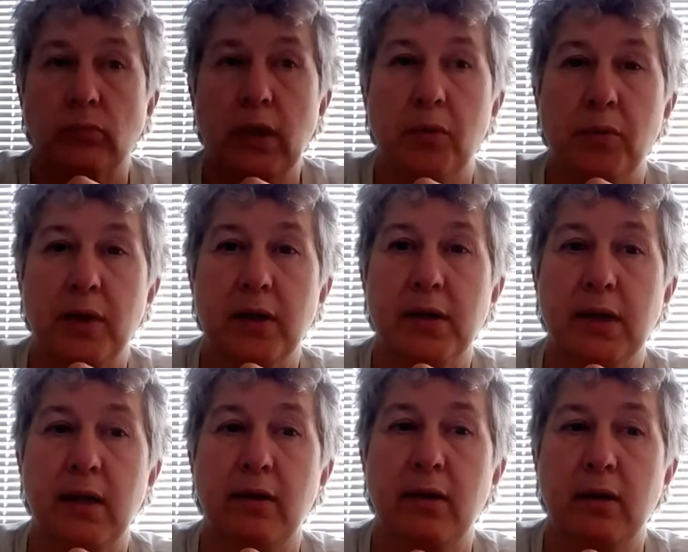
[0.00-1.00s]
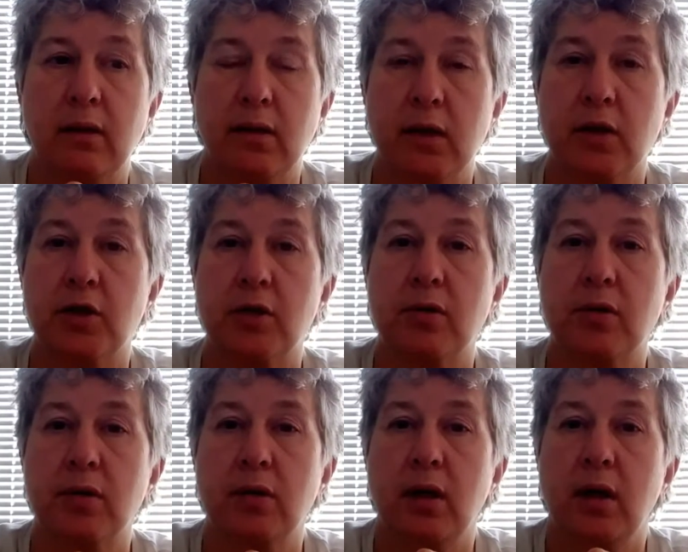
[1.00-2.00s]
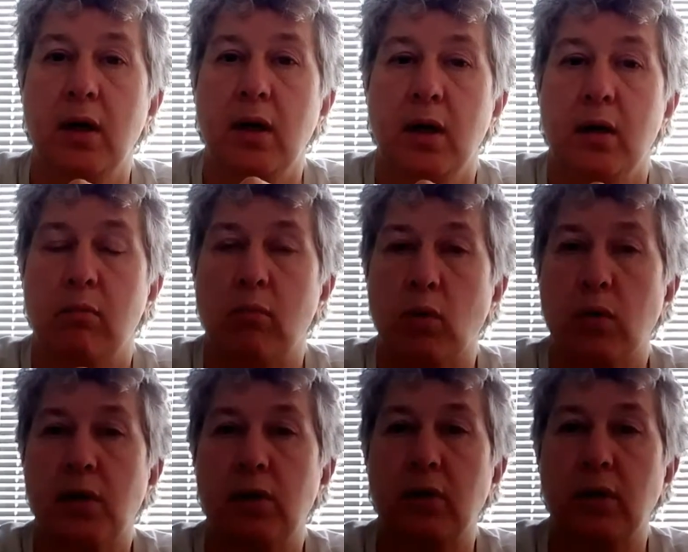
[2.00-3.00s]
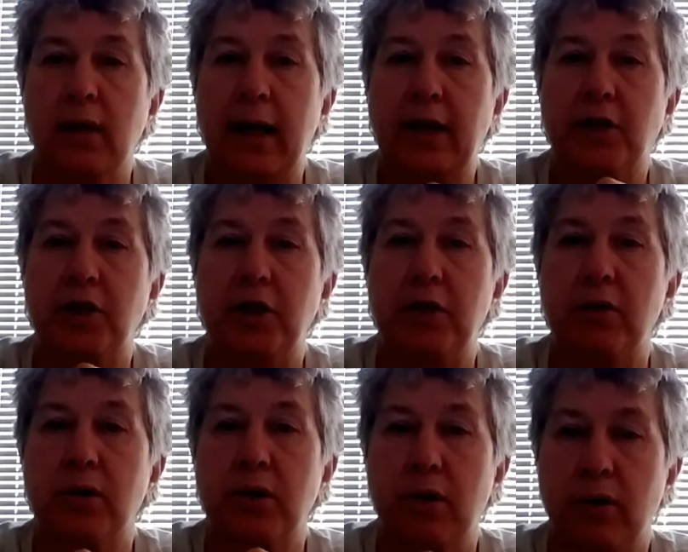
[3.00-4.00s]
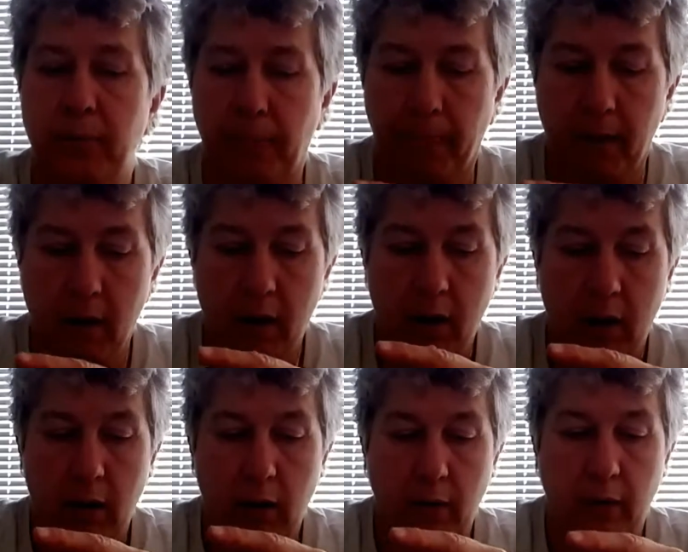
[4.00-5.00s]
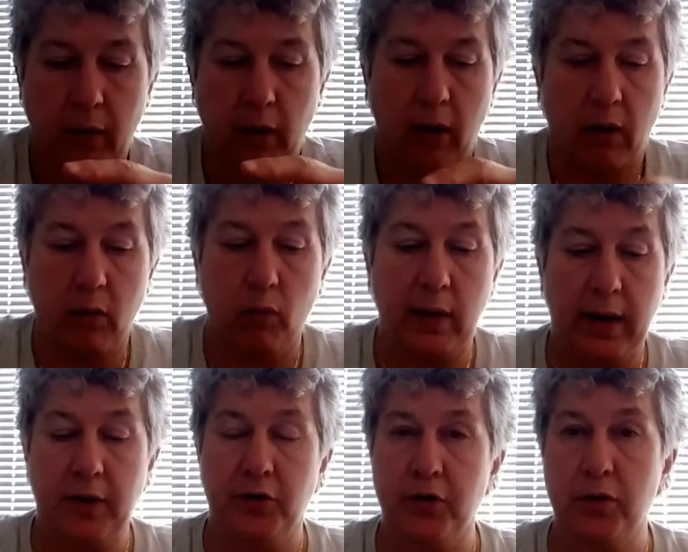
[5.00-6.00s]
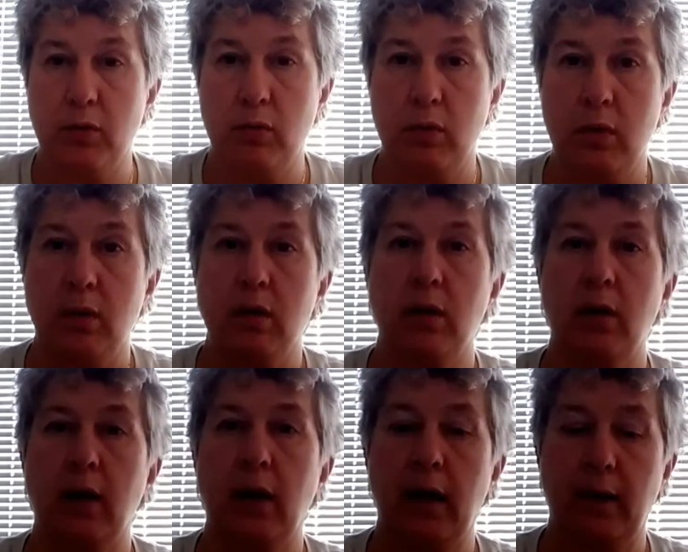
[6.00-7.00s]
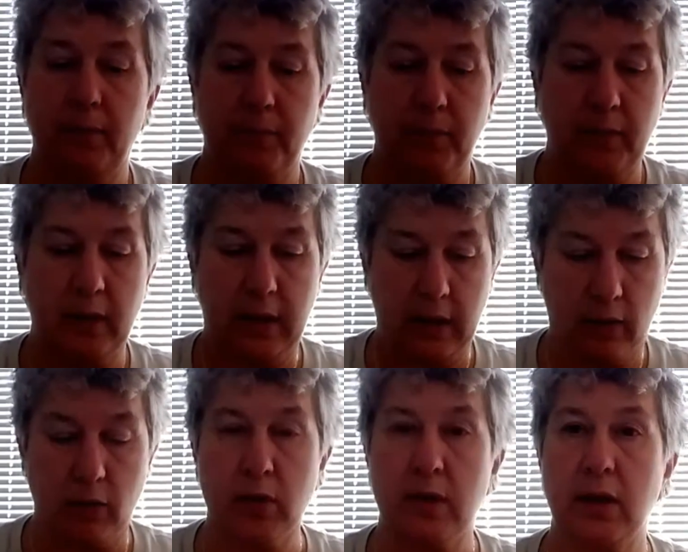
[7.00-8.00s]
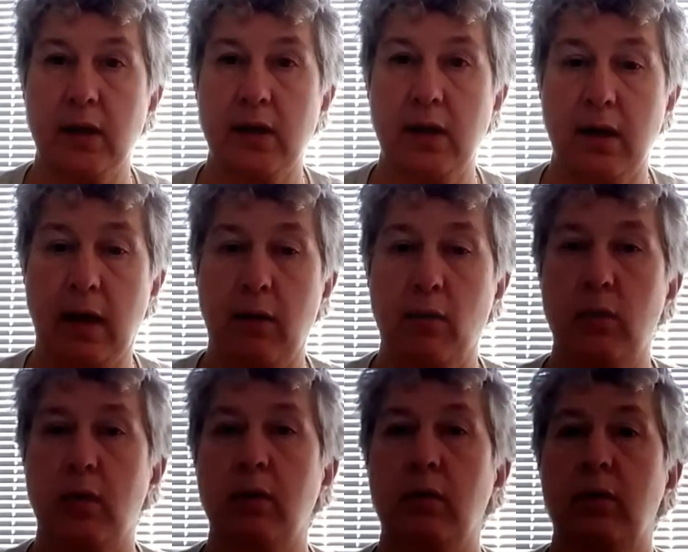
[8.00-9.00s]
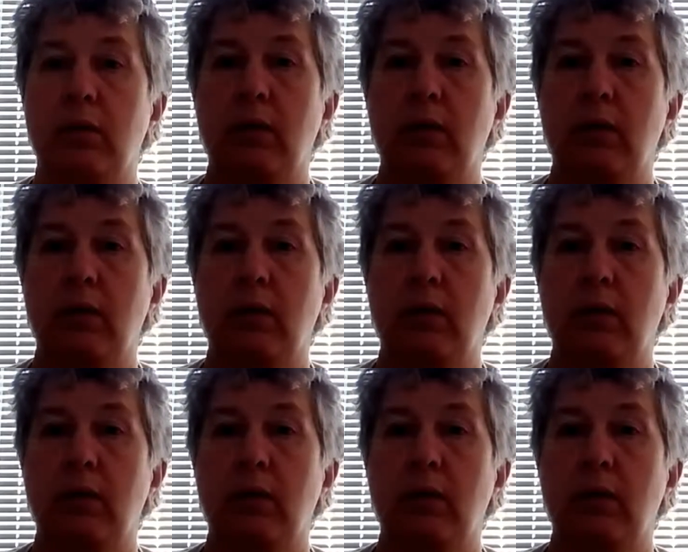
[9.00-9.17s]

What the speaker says: I want to say, 6 years. More so in the last year or so. And when I do get those things in, I will